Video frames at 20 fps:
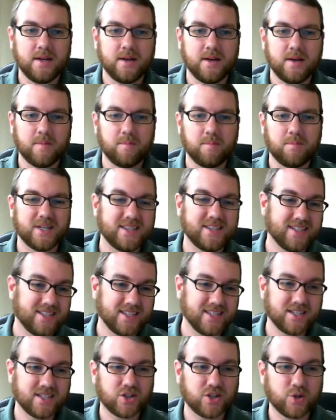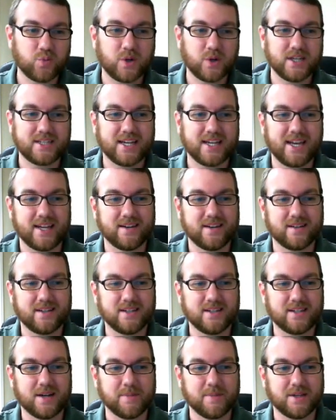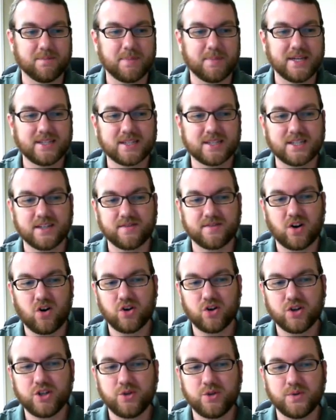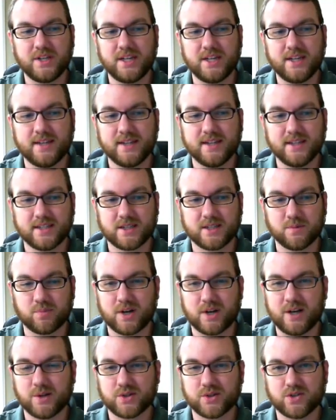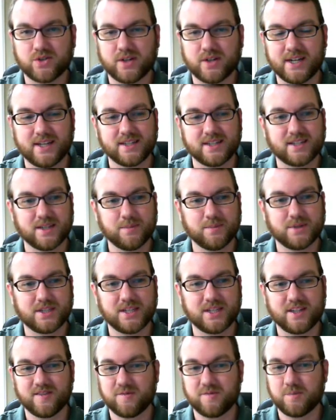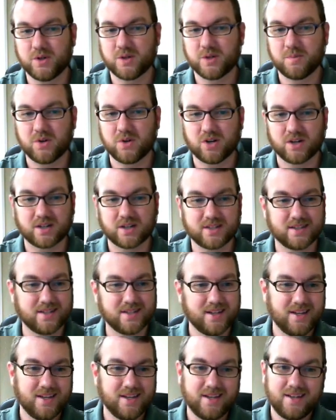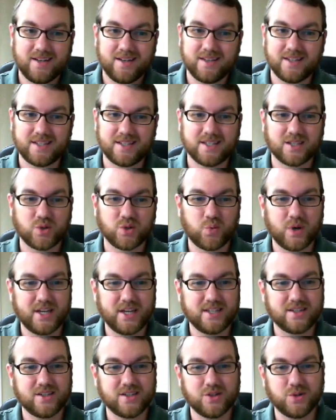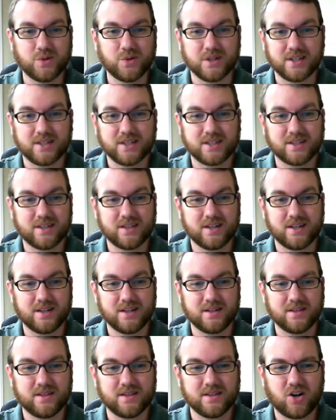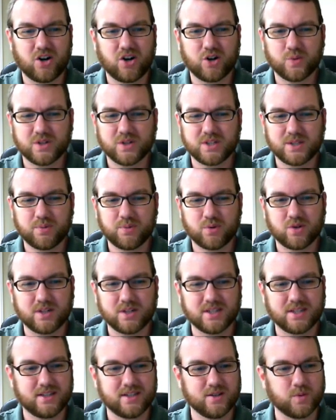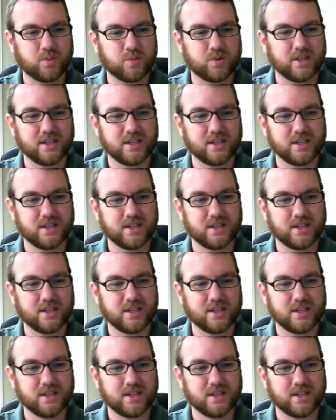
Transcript: but this is a good way to handle it. I mean, basically if all you need is the browser and a subset of bookmarks, this is a way to do it. Uh, the hardware support is still pretty